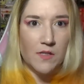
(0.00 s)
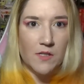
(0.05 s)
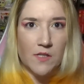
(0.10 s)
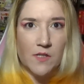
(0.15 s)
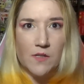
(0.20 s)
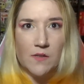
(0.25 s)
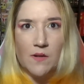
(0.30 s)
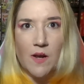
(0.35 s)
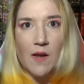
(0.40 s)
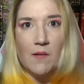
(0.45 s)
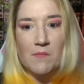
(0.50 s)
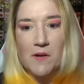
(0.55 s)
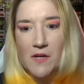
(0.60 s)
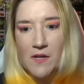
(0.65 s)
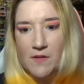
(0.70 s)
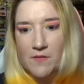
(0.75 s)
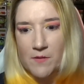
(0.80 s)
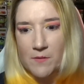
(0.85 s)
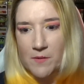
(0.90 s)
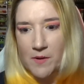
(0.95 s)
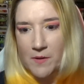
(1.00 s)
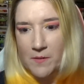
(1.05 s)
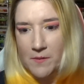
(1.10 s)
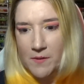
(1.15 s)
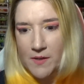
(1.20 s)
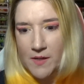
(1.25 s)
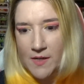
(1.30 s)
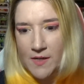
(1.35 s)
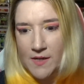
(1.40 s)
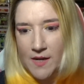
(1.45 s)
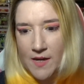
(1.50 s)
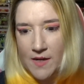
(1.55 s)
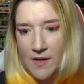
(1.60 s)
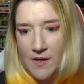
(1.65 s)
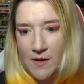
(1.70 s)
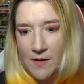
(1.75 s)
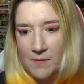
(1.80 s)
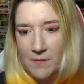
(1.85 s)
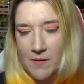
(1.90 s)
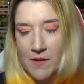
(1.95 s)
Shoot, I'm not even recording down
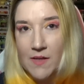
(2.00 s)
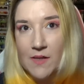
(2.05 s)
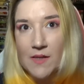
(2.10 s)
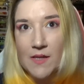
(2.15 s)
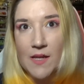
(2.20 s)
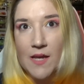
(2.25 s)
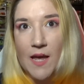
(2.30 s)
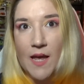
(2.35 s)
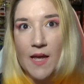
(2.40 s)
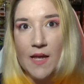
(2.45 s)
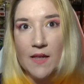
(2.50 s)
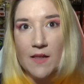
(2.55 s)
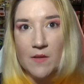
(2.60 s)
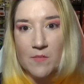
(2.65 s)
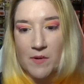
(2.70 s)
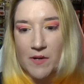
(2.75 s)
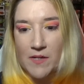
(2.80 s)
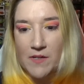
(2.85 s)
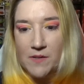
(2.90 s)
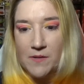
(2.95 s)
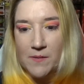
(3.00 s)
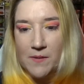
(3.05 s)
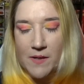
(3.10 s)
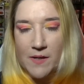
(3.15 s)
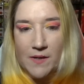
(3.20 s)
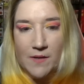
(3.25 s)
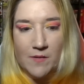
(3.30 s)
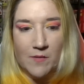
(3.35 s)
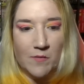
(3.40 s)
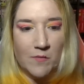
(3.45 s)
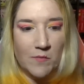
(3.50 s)
here. What in the hell am I doing?